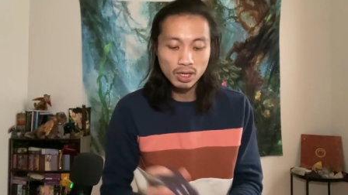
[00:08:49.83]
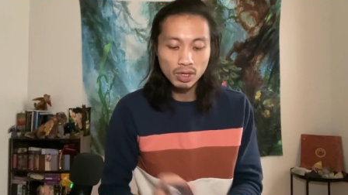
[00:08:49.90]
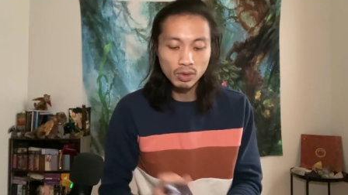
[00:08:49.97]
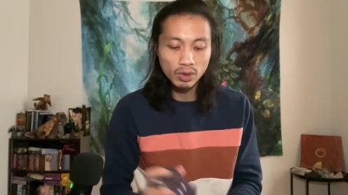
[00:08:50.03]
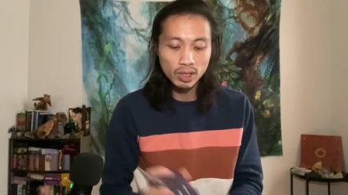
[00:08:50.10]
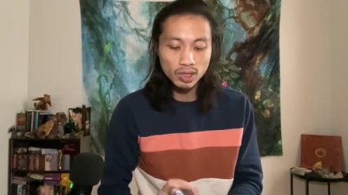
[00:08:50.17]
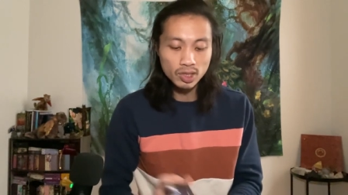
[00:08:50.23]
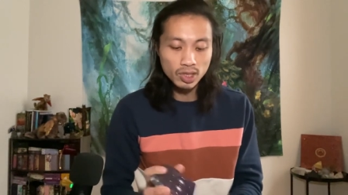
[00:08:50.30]

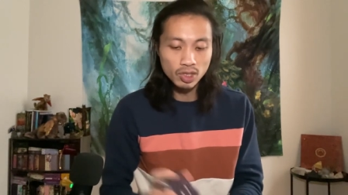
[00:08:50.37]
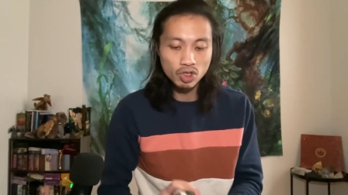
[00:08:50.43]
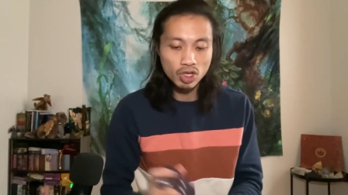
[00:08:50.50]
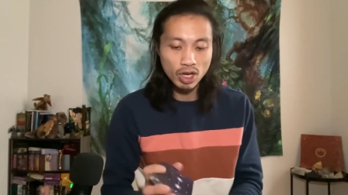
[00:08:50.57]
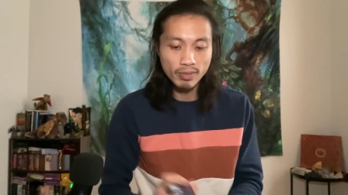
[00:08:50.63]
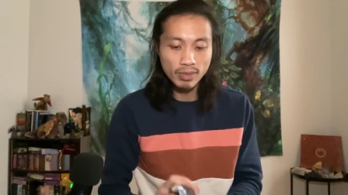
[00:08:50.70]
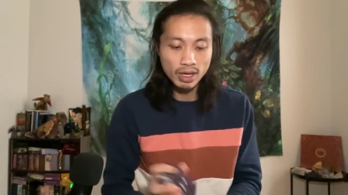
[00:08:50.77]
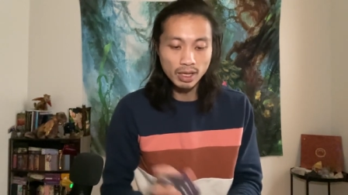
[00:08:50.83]
What else does
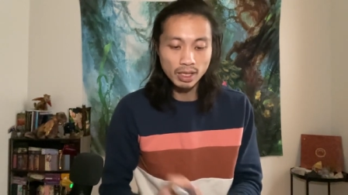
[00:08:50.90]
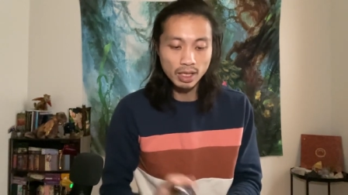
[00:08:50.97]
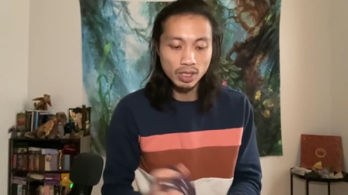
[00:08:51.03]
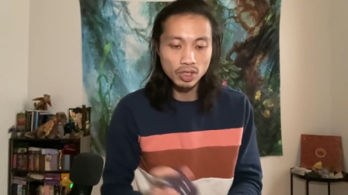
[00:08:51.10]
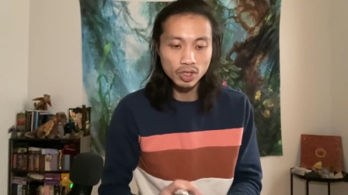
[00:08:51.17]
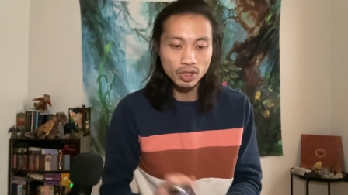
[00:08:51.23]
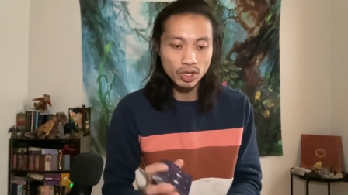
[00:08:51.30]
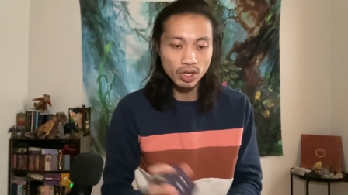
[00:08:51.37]
Gemini need
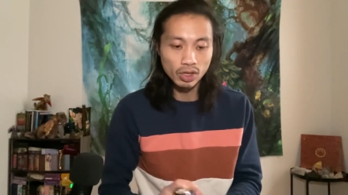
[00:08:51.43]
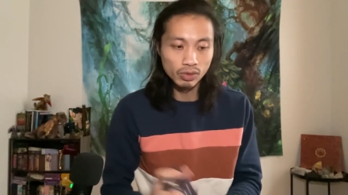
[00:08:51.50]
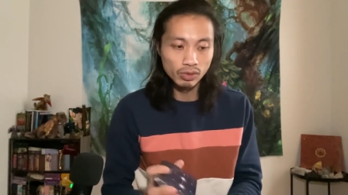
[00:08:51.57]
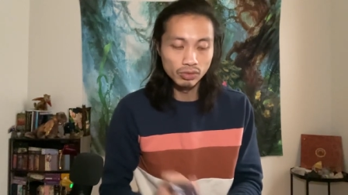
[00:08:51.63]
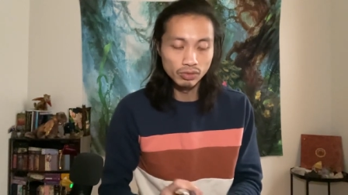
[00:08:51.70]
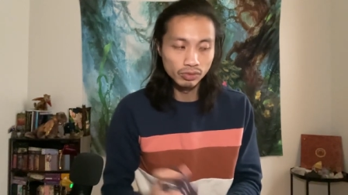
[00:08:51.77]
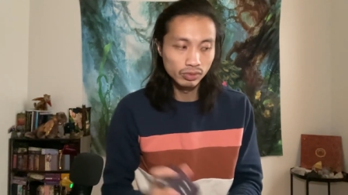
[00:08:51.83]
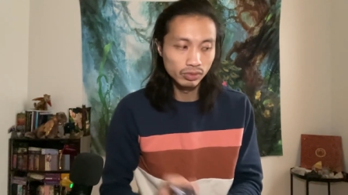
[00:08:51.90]
to know?